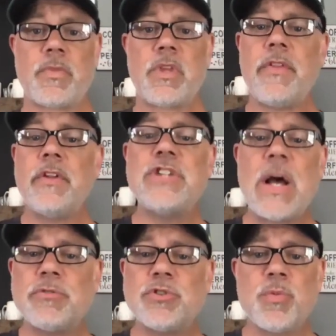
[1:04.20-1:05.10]
the
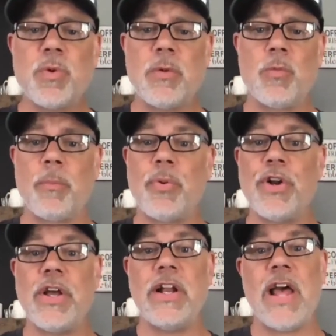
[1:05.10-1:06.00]
chapters were put
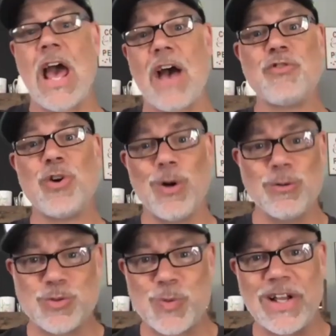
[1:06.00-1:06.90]
in after it
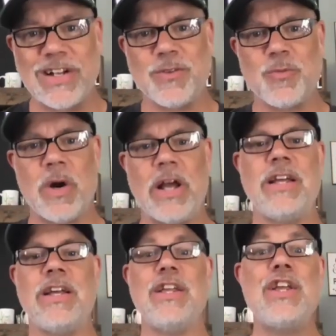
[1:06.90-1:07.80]
was written, right?
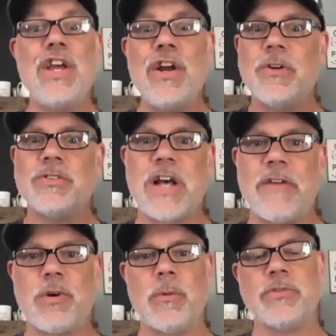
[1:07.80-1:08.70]
Years
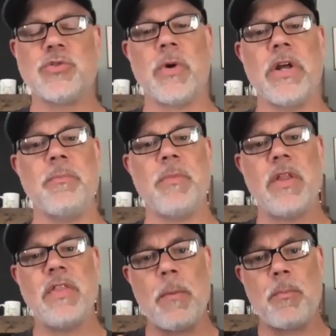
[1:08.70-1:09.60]
after it was written,
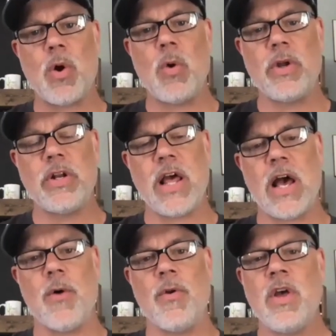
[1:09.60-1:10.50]
they broke it
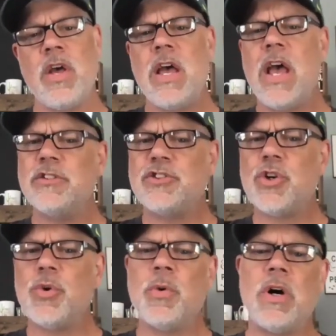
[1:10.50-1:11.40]
down. And
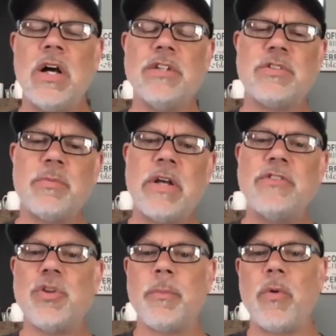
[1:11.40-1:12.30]
so uh, sometimes
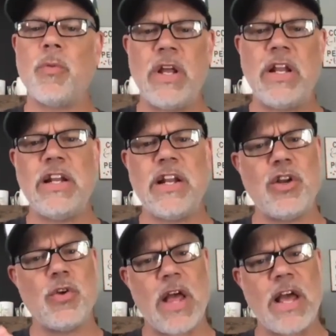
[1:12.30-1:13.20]
you'll be reading and
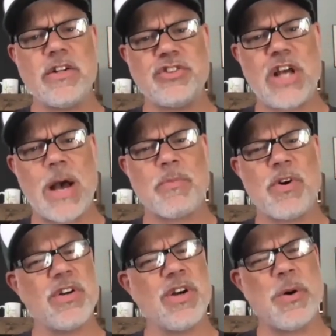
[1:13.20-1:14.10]
you'll end a chapter
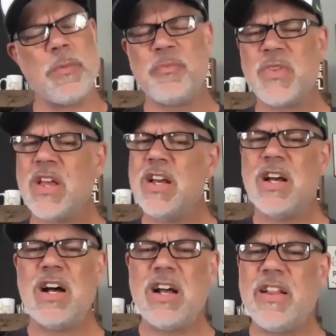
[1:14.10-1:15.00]
and go,
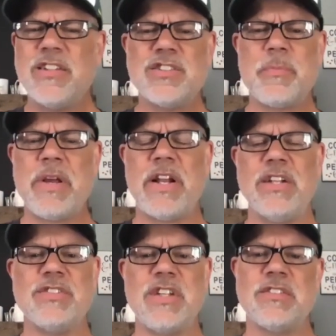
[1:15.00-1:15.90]
huh, that doesn't make any
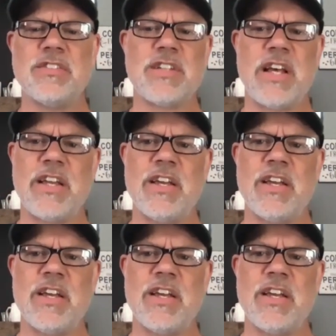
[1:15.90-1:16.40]
sense. It's like